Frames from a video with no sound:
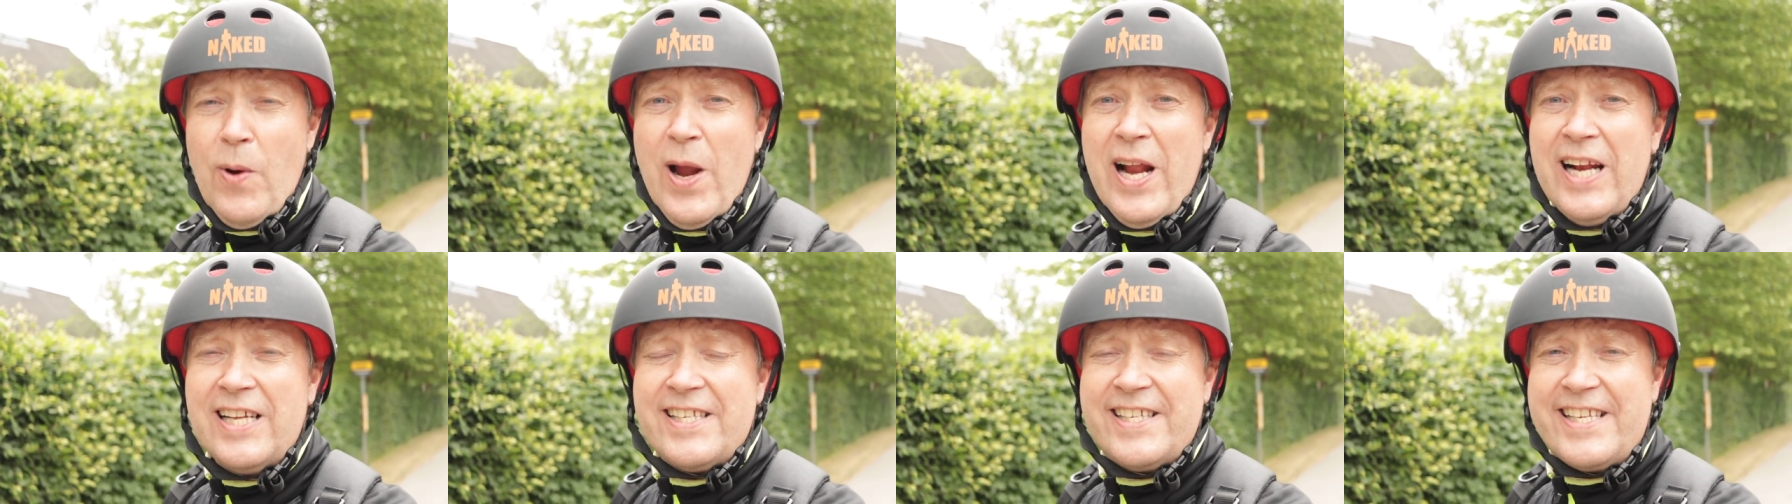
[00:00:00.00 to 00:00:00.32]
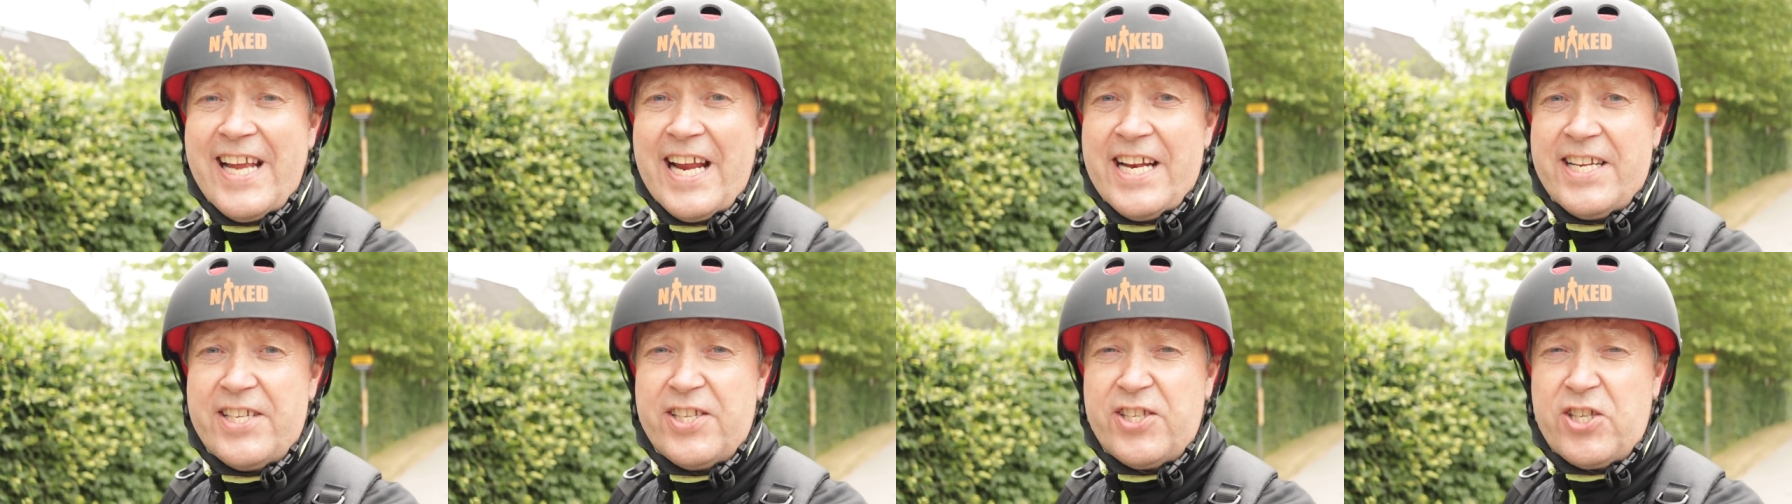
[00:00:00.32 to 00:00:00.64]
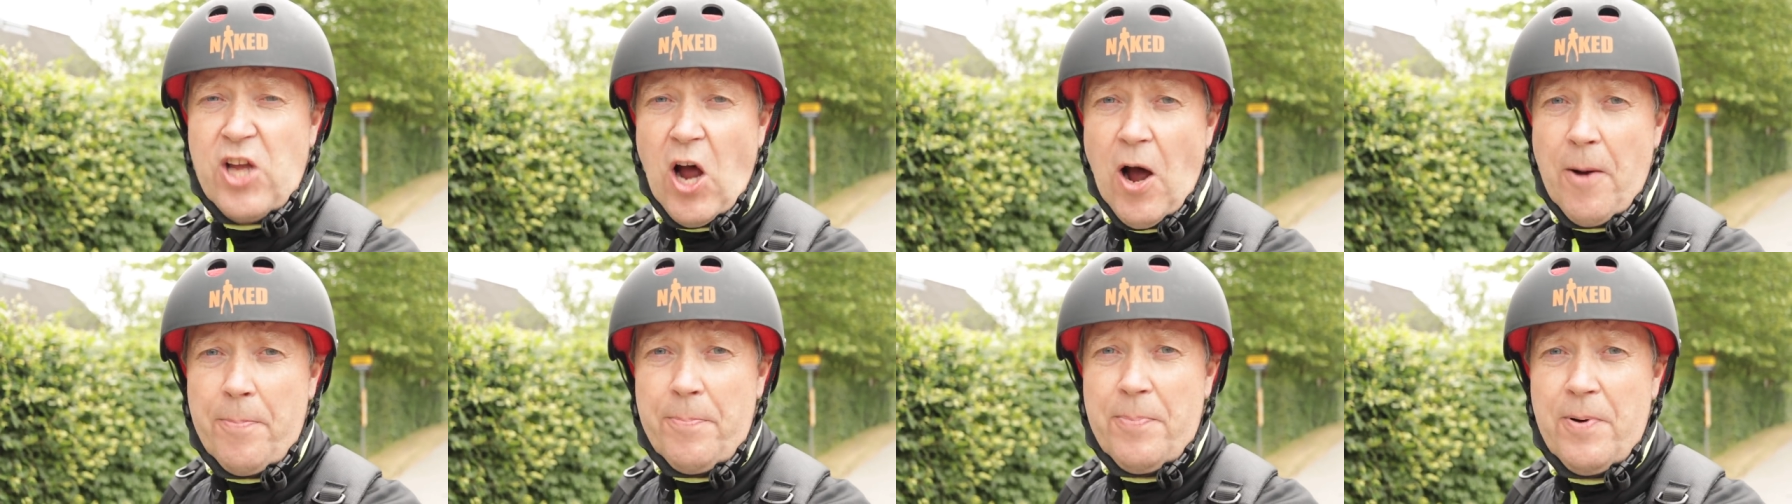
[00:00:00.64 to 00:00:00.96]
wheel said
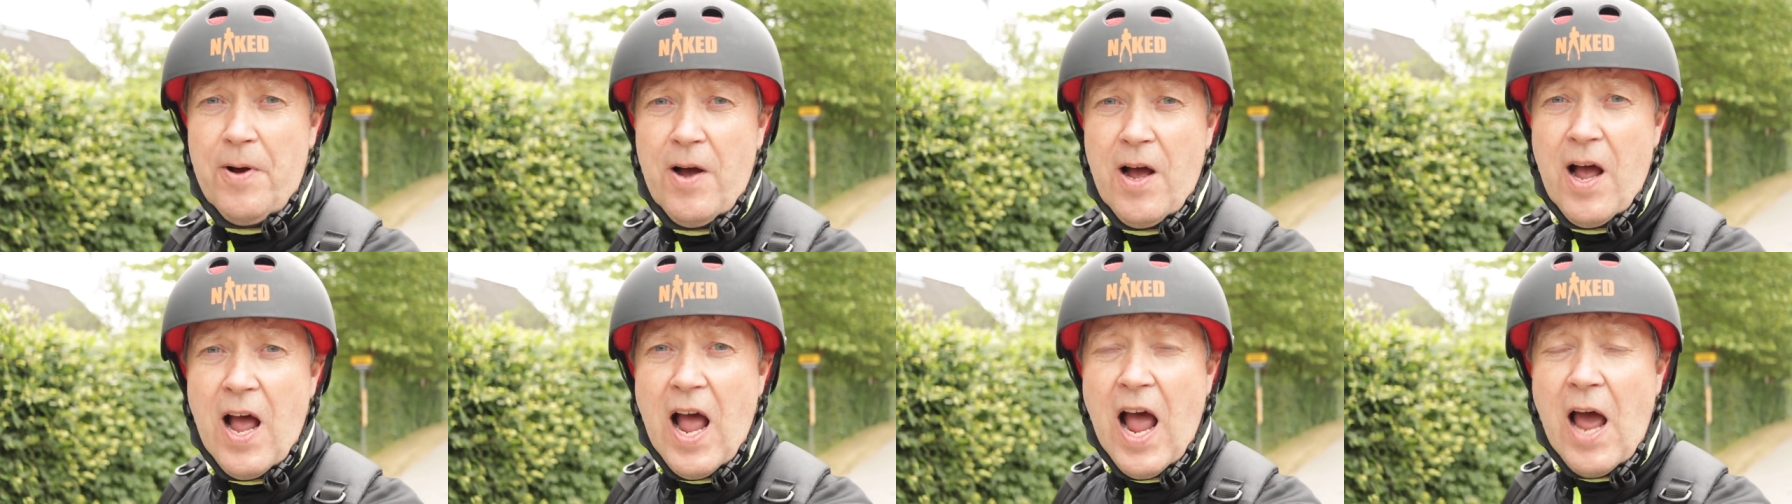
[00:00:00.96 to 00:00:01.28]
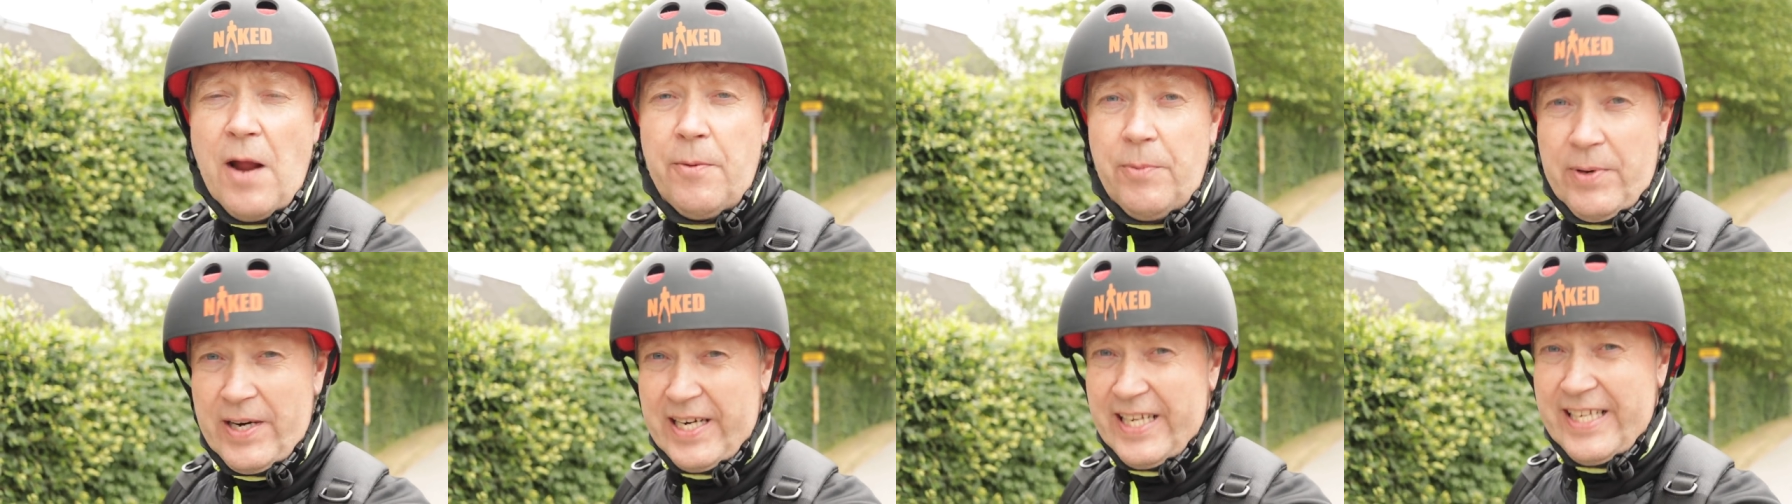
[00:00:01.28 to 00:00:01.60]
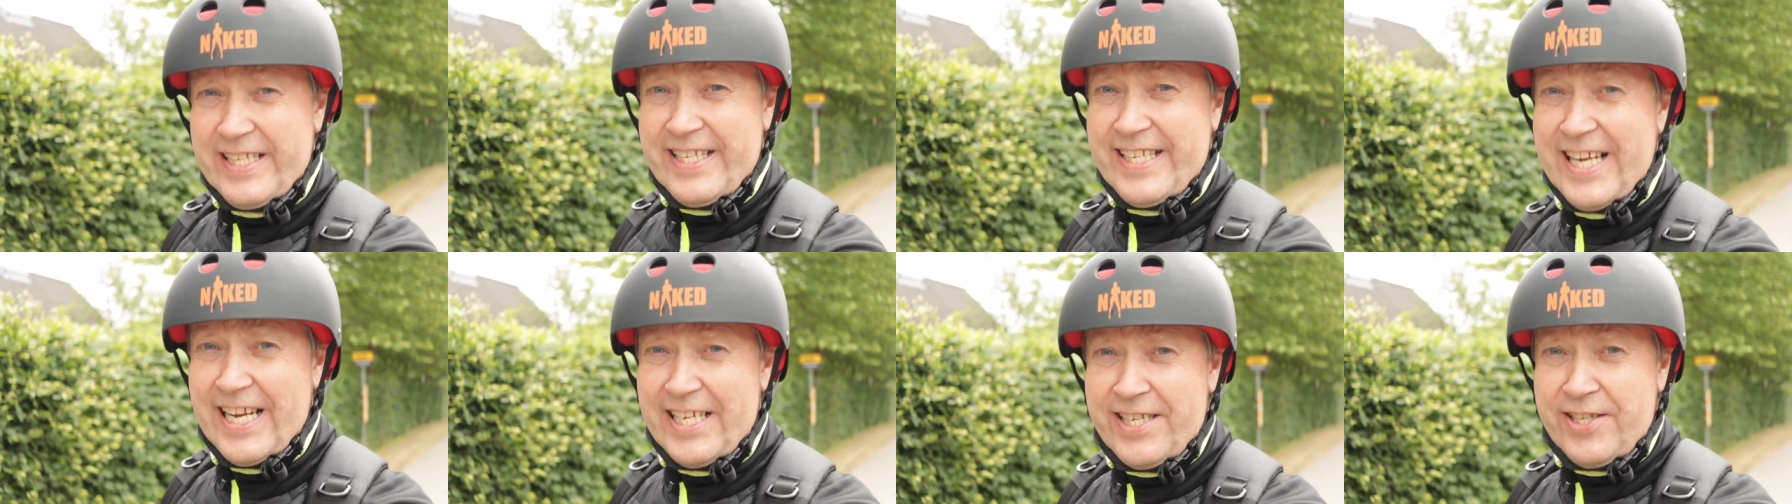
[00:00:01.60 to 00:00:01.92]
stop and when
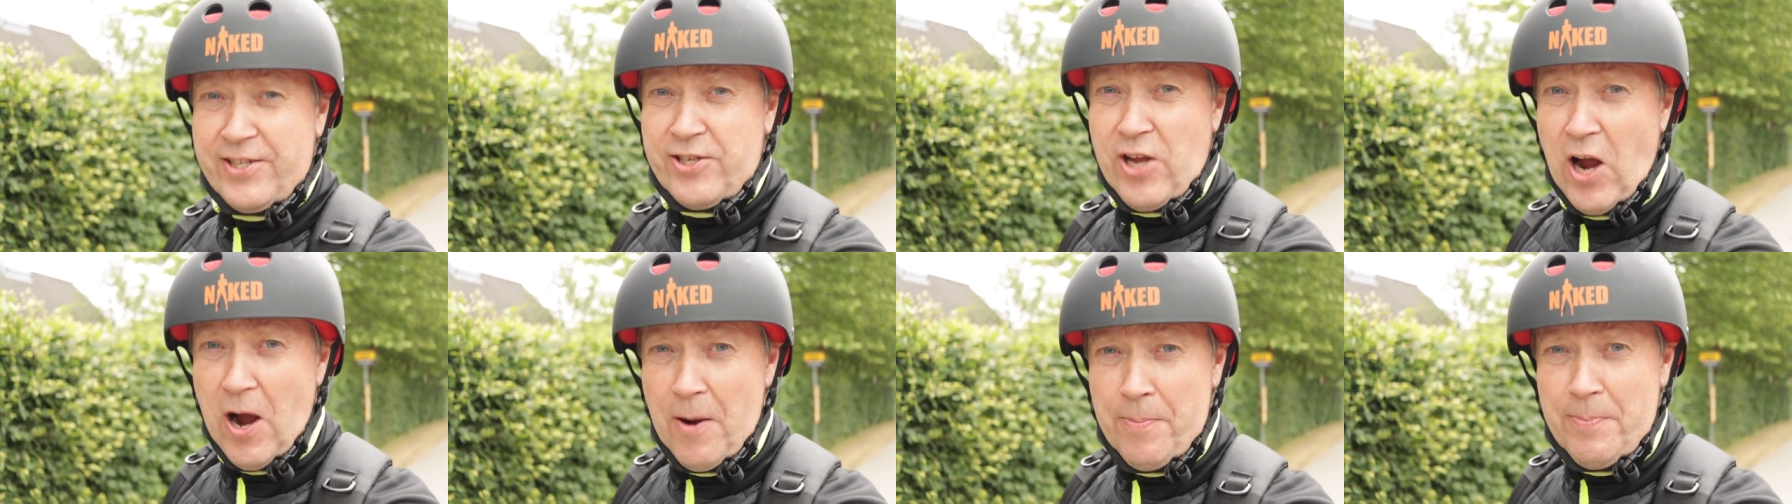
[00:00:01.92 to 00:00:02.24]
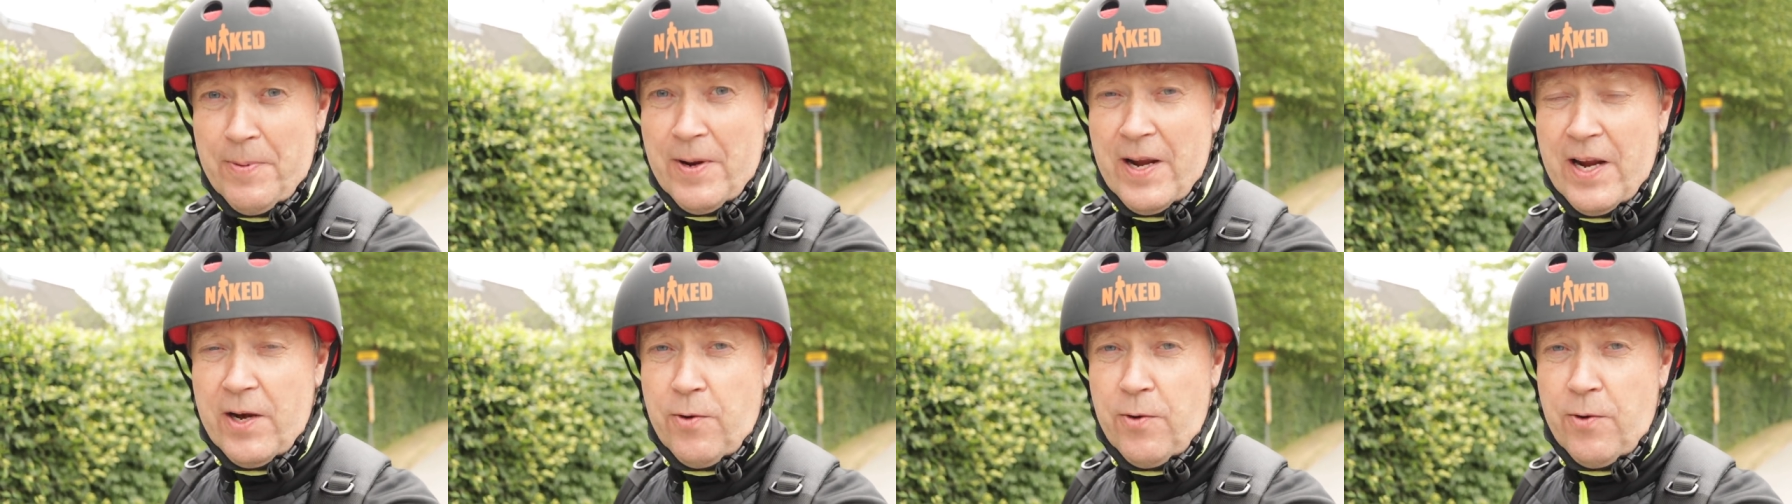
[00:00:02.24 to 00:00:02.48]
it says stop,